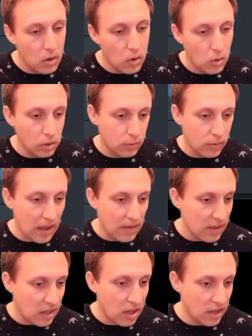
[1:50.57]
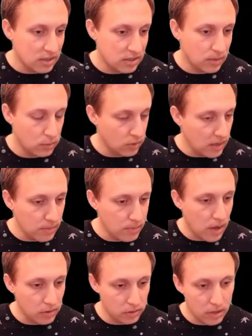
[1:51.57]
Or if we have a custom 3D
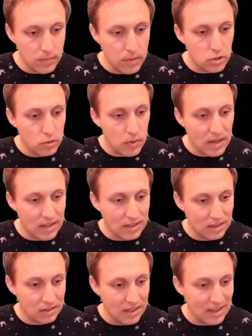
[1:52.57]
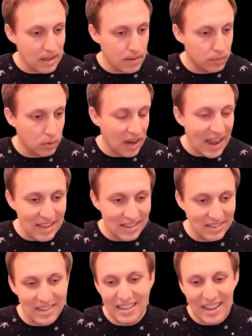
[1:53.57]
model or image, we can click import
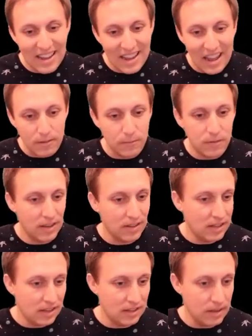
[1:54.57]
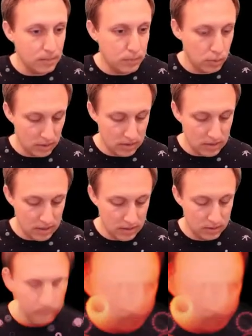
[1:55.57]
asset and find it and import it there.